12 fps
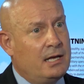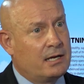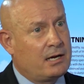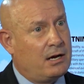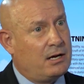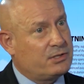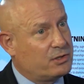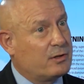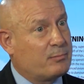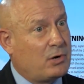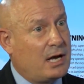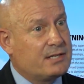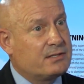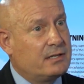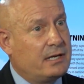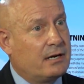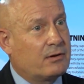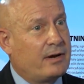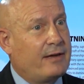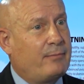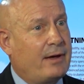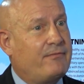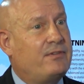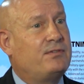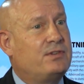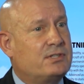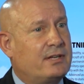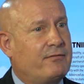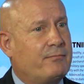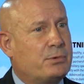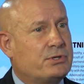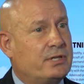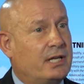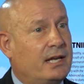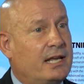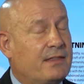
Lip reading: cost or the price of the aircraft by 57%.